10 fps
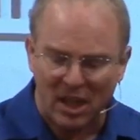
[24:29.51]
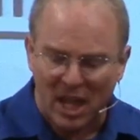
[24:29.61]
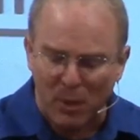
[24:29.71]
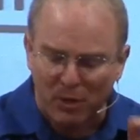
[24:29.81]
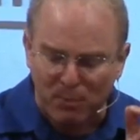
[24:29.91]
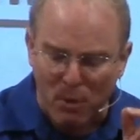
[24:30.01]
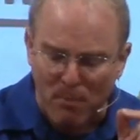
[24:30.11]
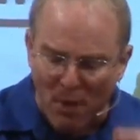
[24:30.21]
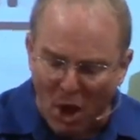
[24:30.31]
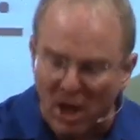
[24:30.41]
he was
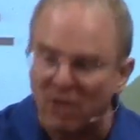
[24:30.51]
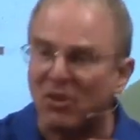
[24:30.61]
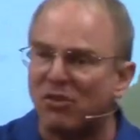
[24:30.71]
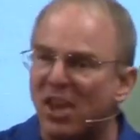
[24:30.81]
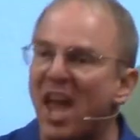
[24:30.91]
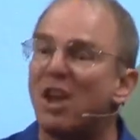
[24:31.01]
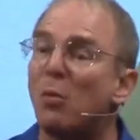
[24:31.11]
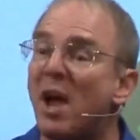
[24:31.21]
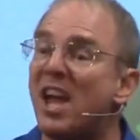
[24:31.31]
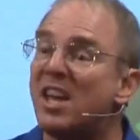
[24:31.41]
preparing to take
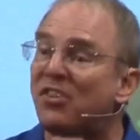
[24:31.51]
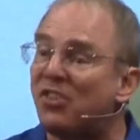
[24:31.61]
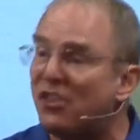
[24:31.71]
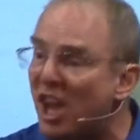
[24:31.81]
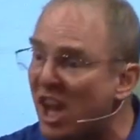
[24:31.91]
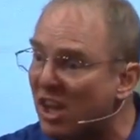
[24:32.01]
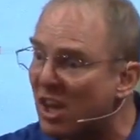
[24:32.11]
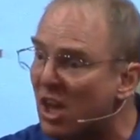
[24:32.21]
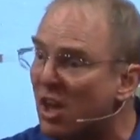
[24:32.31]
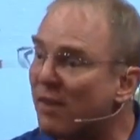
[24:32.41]
away its
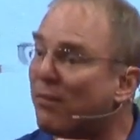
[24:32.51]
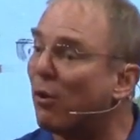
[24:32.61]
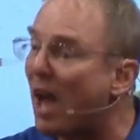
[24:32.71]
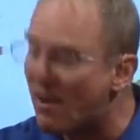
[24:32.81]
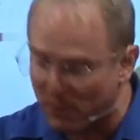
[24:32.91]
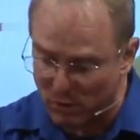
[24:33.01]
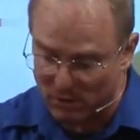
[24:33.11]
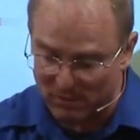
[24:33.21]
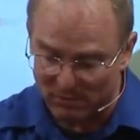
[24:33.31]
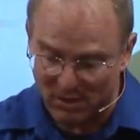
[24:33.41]
sting forever.